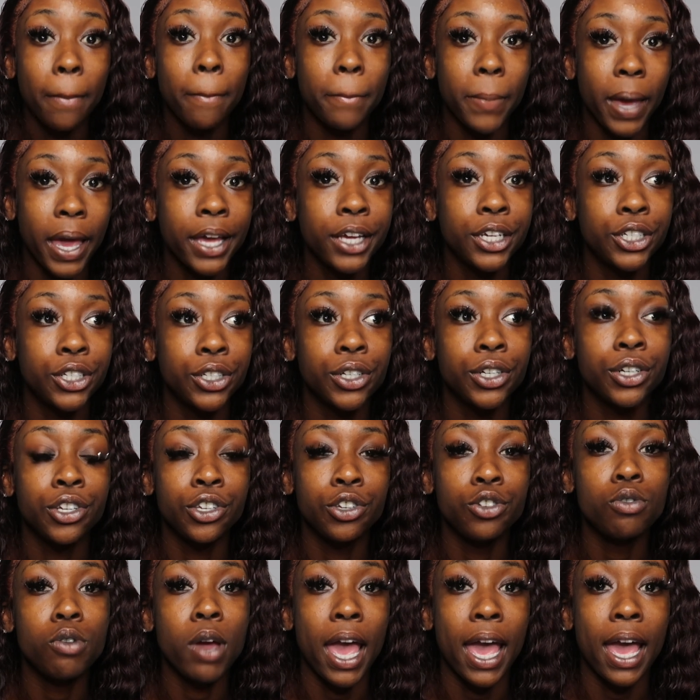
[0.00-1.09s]
make sure
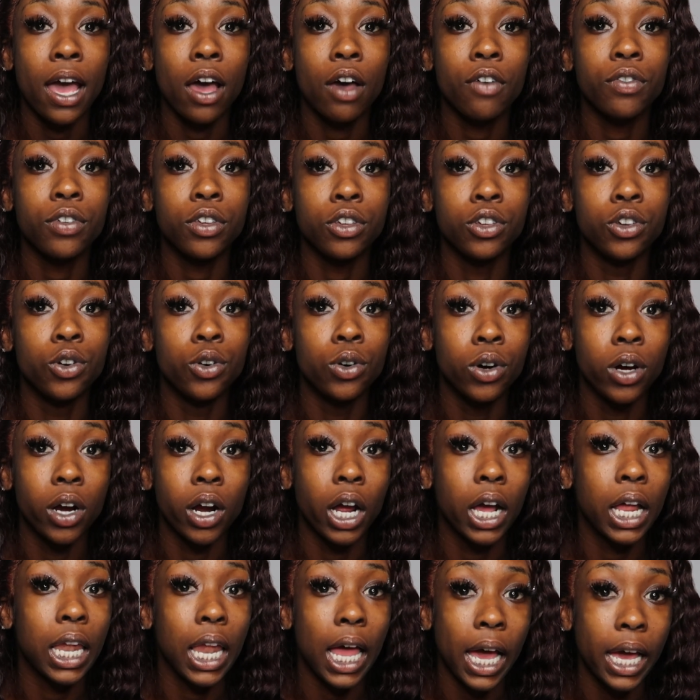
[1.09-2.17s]
you have
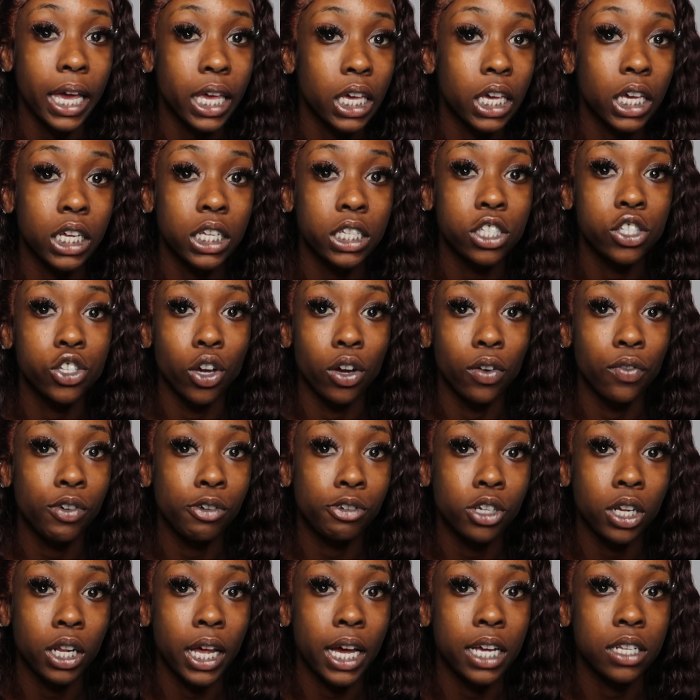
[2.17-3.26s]
your clients your
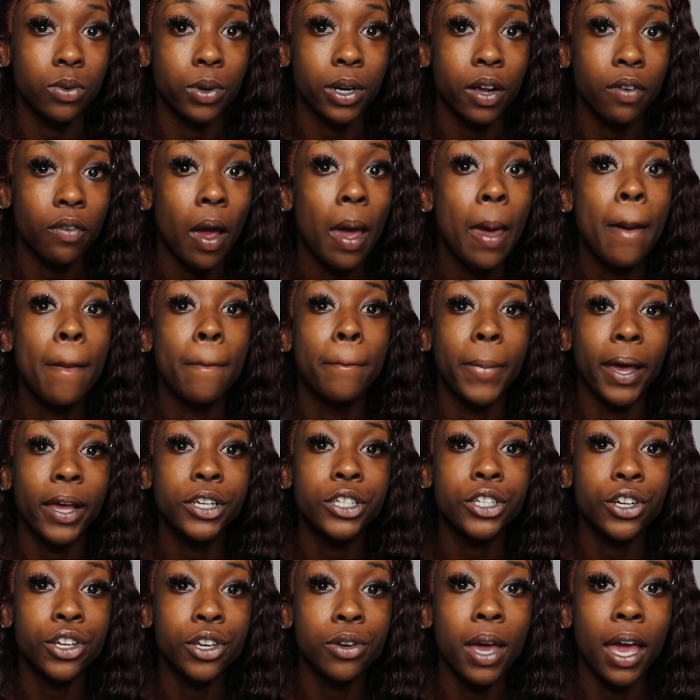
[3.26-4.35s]
future clients whatever make
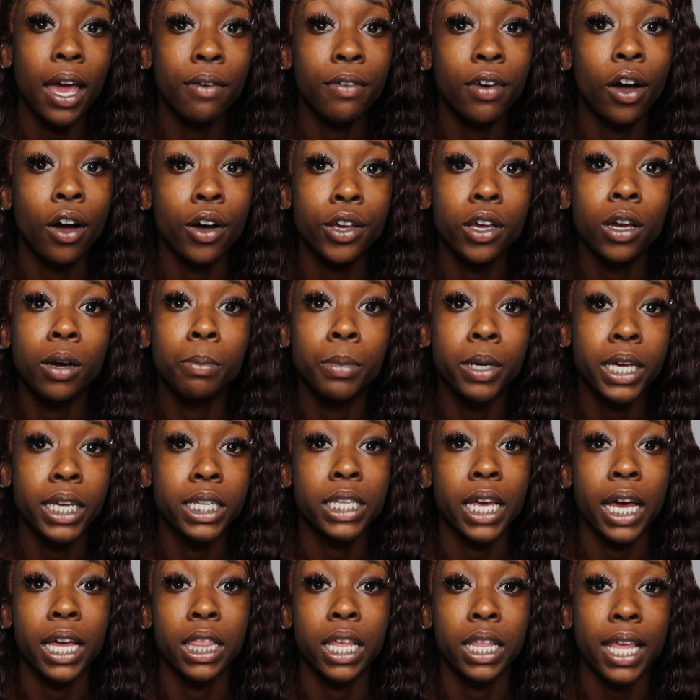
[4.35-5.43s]
sure you have it on your booking
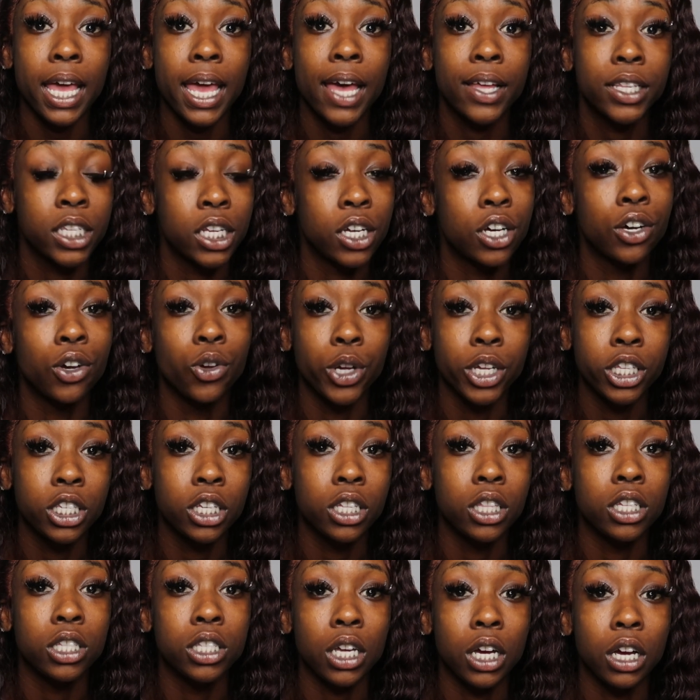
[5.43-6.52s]
site that they have to agree to
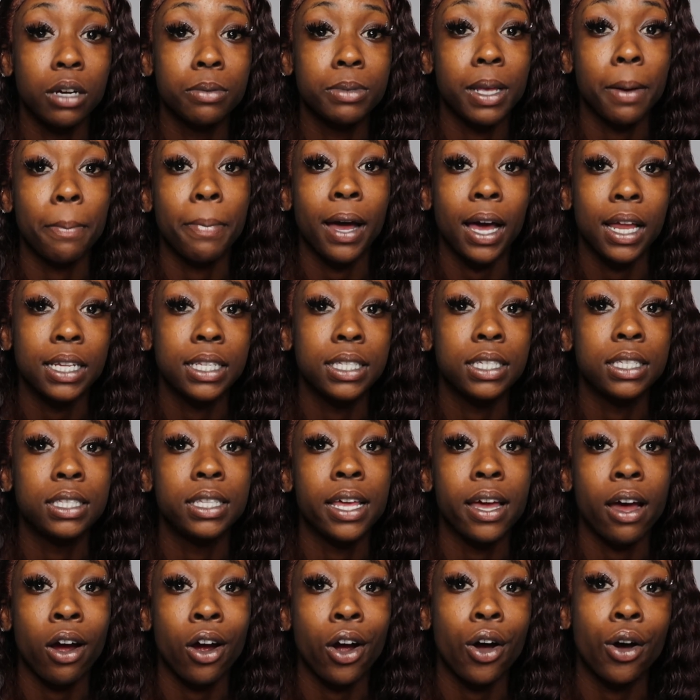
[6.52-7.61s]
the terms and policies
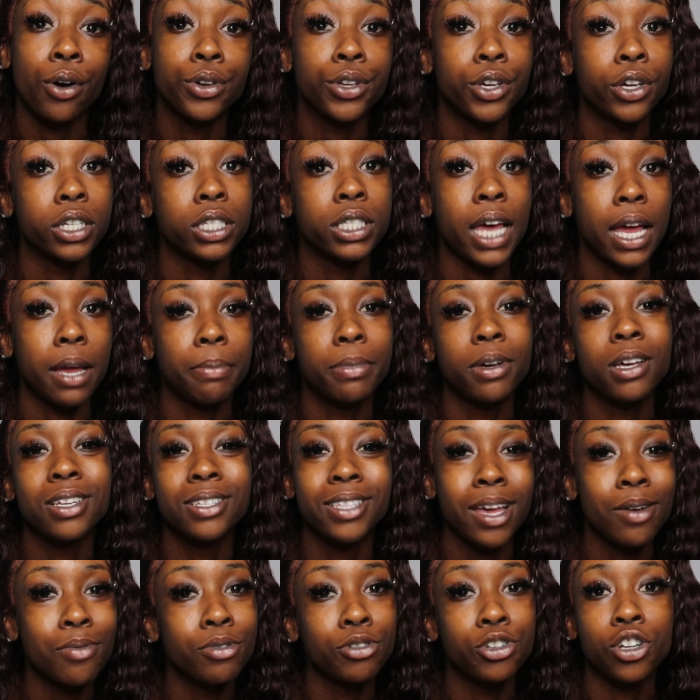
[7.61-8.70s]
that are on your site because
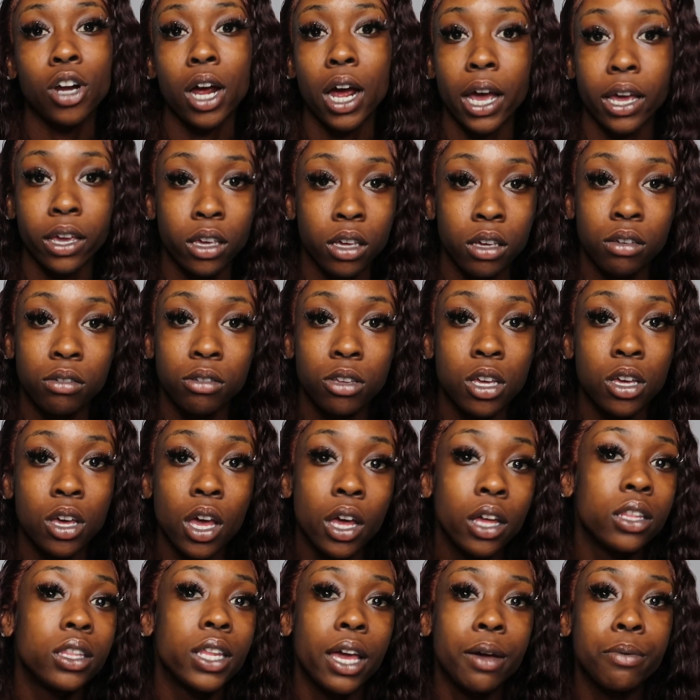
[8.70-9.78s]
they will try it
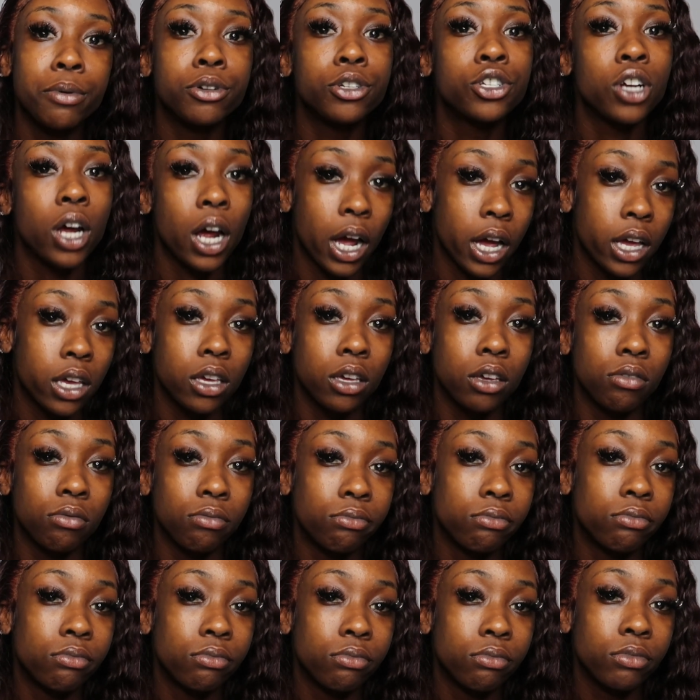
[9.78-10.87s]
they will try it
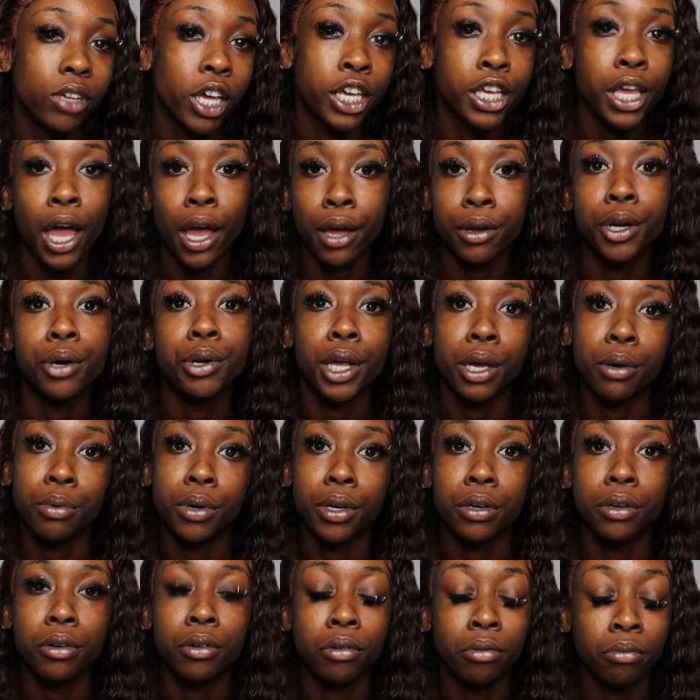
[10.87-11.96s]
and y'all know they
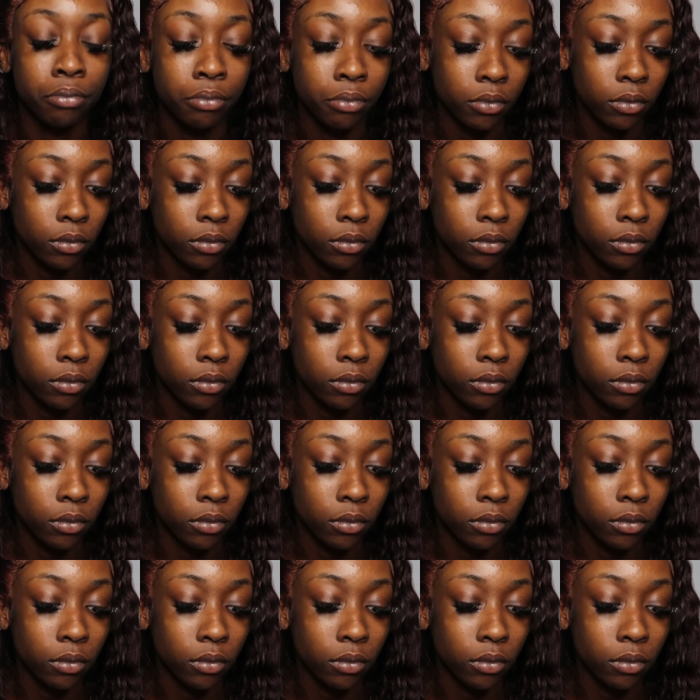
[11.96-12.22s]
will